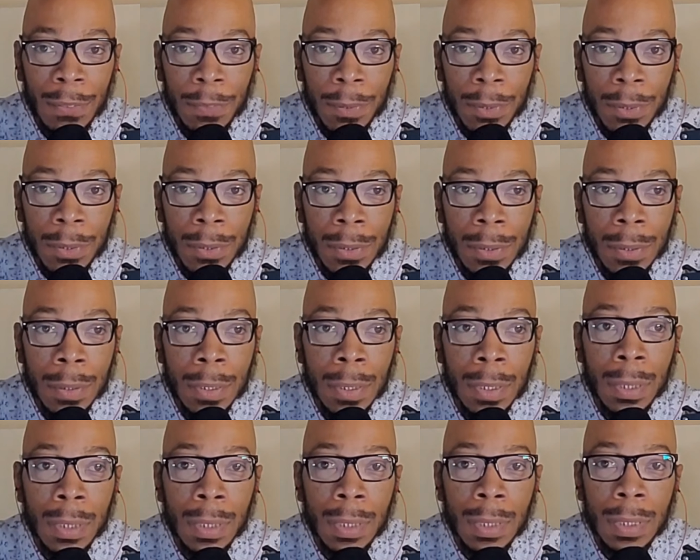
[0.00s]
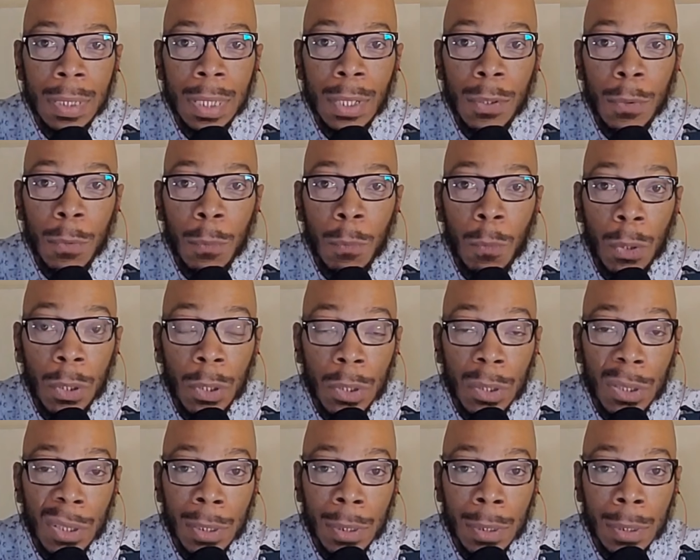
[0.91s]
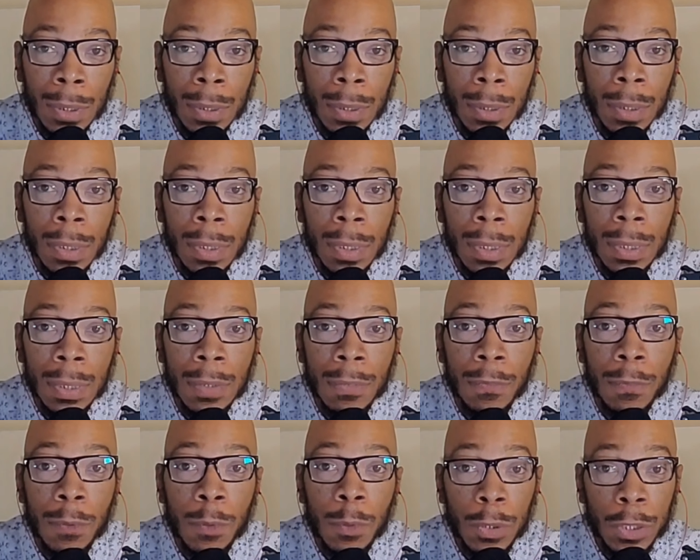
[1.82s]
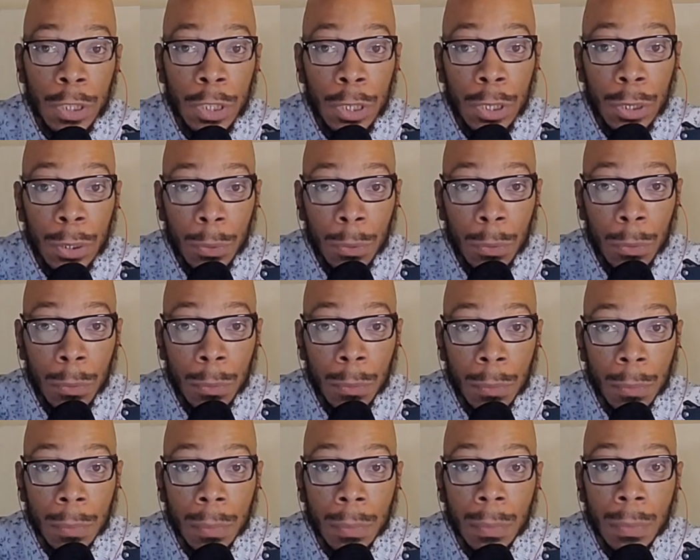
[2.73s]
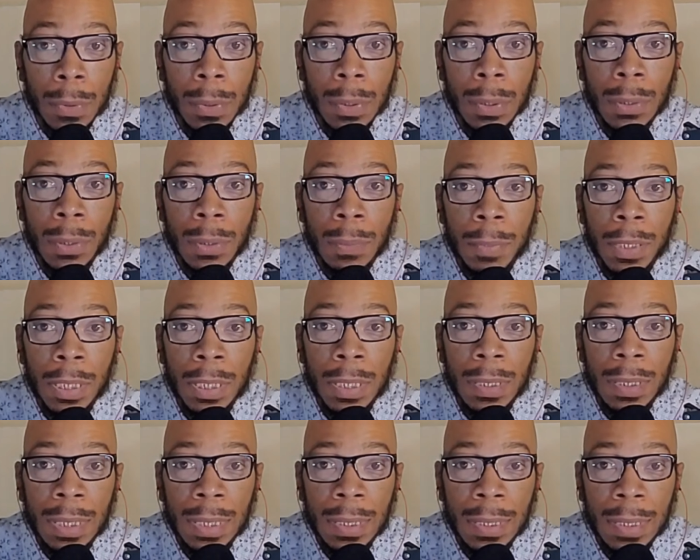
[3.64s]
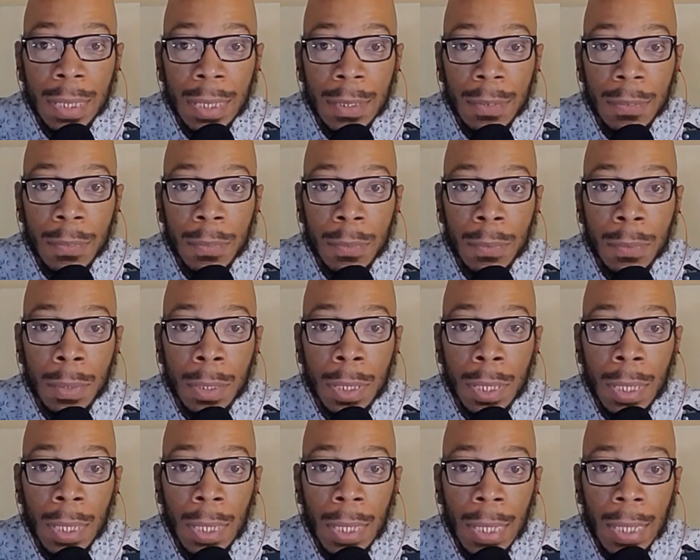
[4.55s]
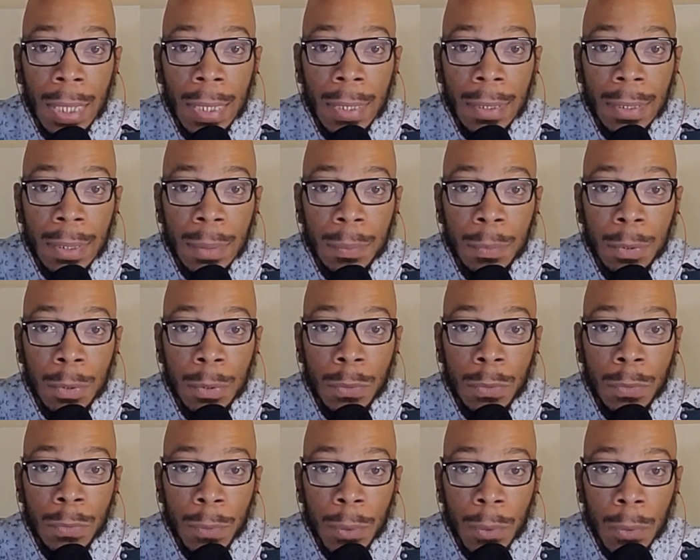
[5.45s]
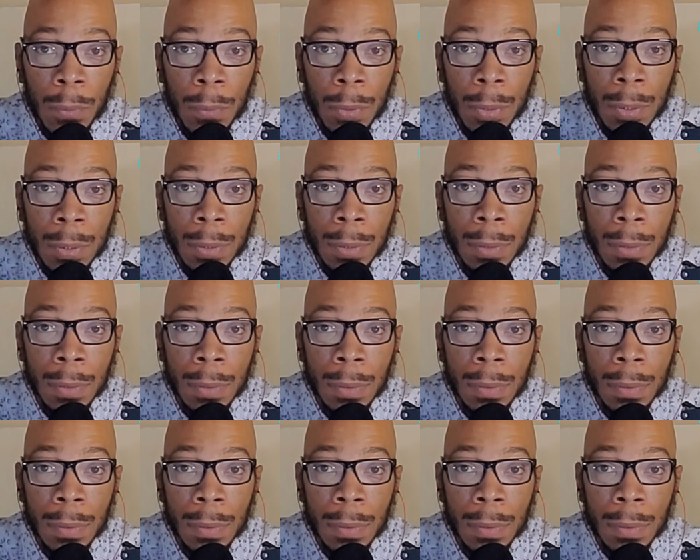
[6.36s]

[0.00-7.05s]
effort, their work for you to be successful and to move forward.